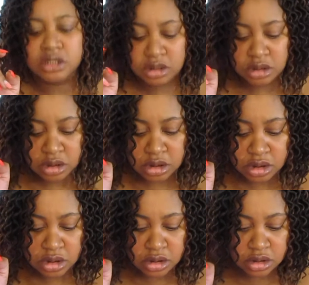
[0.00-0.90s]

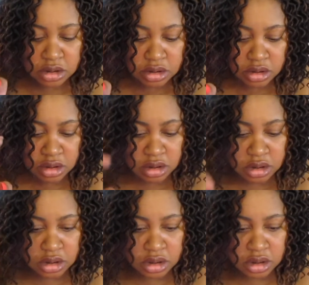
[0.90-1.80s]
Nothing is said.